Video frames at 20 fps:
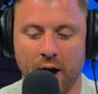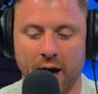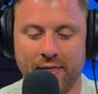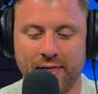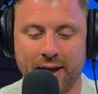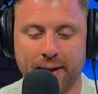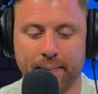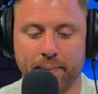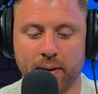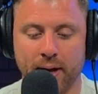and
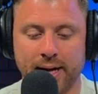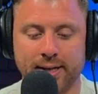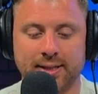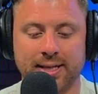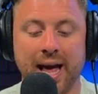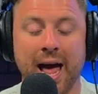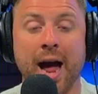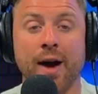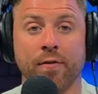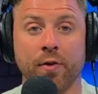that applies to
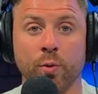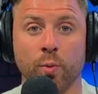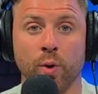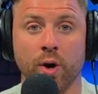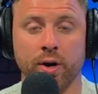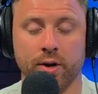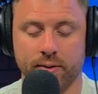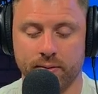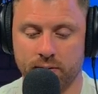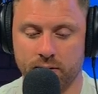
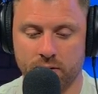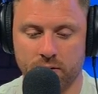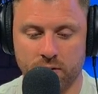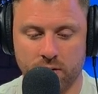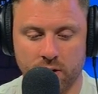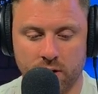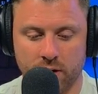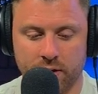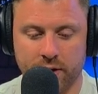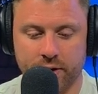everyone.
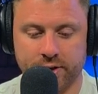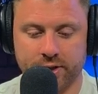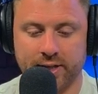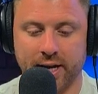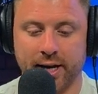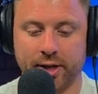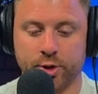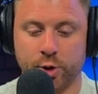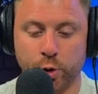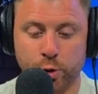There is
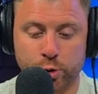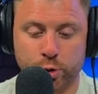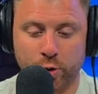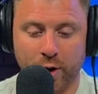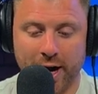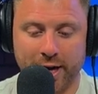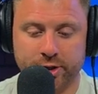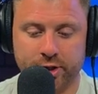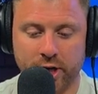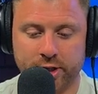not a
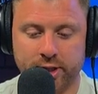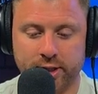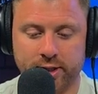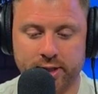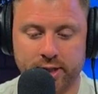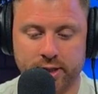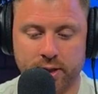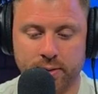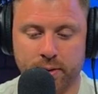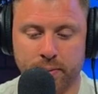two-track justice
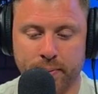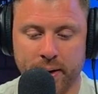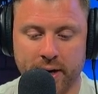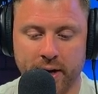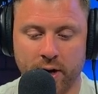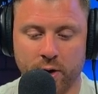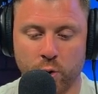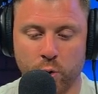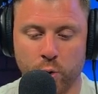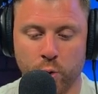system
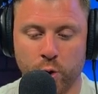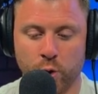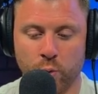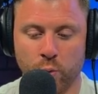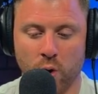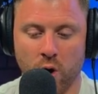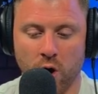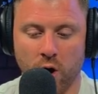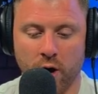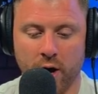depending on who
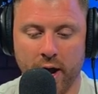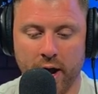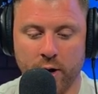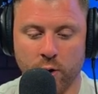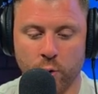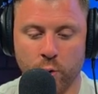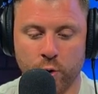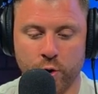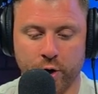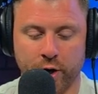you are and
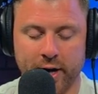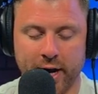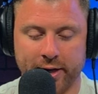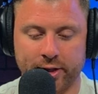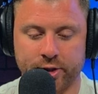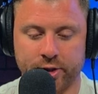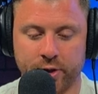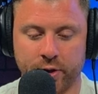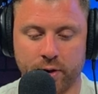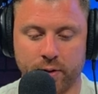who you're
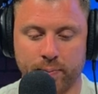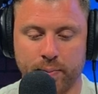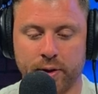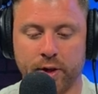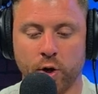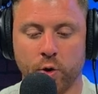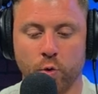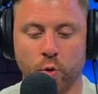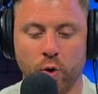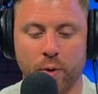connected to. But
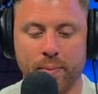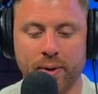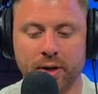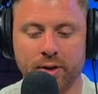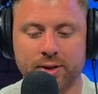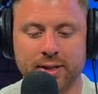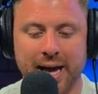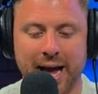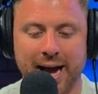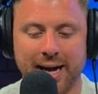the criminal
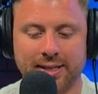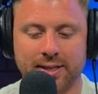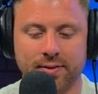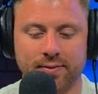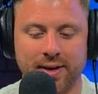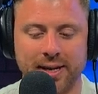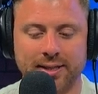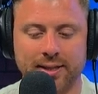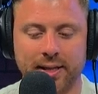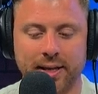tax
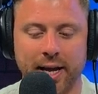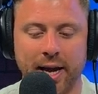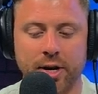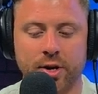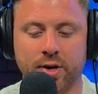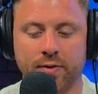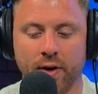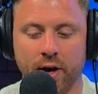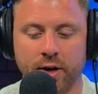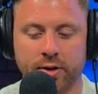
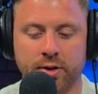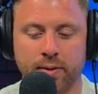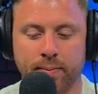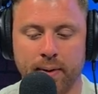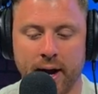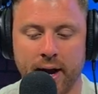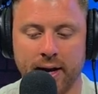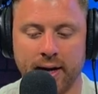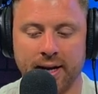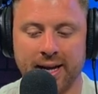investigation of Hunter
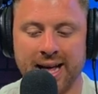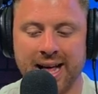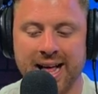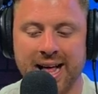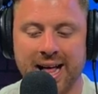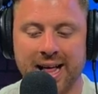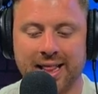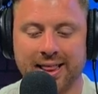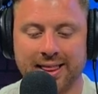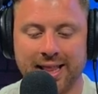Biden,
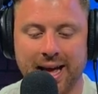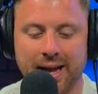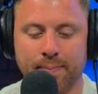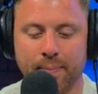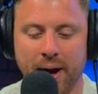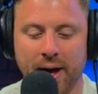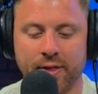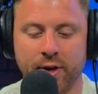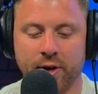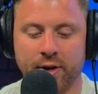led
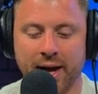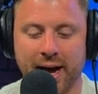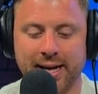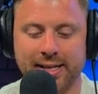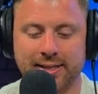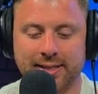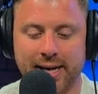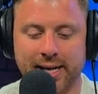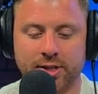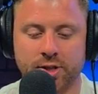by the
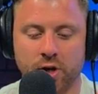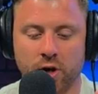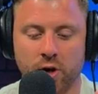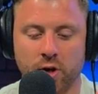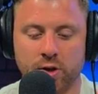United States